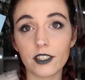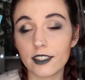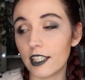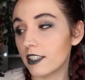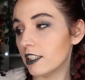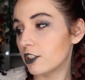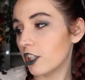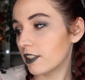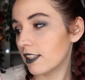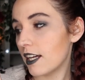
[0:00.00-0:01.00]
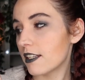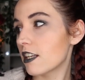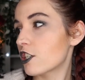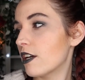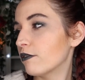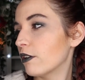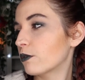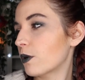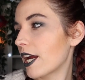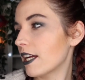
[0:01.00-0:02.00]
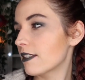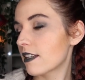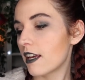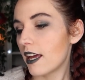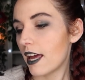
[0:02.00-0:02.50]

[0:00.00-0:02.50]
other side it just says ShelfLove Crates